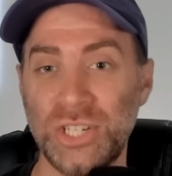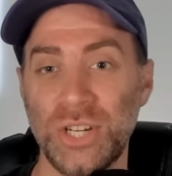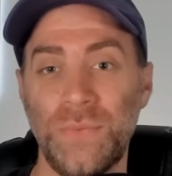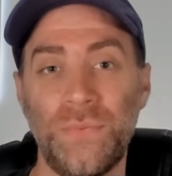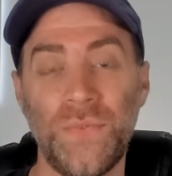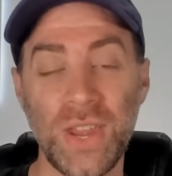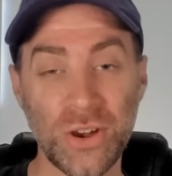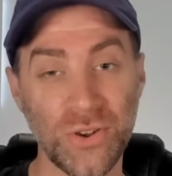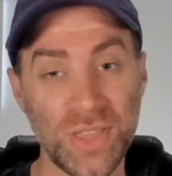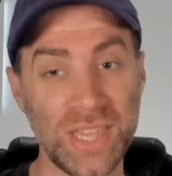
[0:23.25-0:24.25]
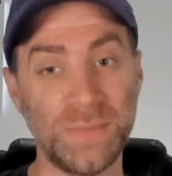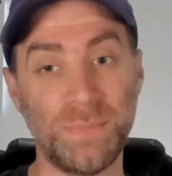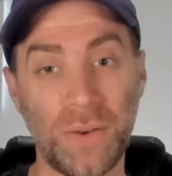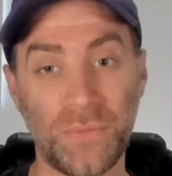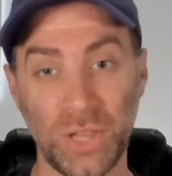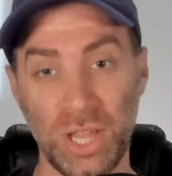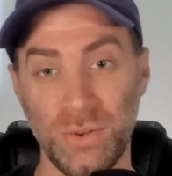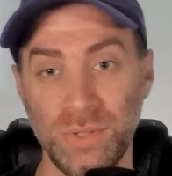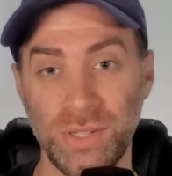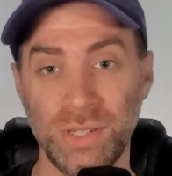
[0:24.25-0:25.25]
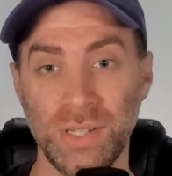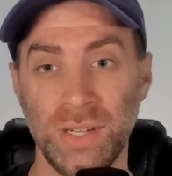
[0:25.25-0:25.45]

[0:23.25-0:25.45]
should fear these Buffaloes.